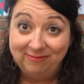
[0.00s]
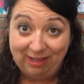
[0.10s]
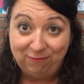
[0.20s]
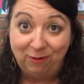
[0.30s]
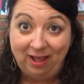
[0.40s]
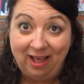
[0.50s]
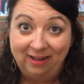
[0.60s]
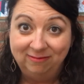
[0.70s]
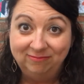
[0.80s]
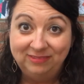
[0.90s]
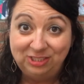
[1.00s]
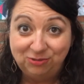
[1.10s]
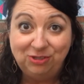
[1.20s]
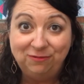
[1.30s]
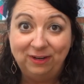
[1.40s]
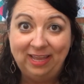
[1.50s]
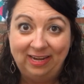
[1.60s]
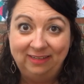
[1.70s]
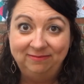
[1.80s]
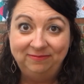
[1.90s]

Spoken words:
FYI. You do forget it.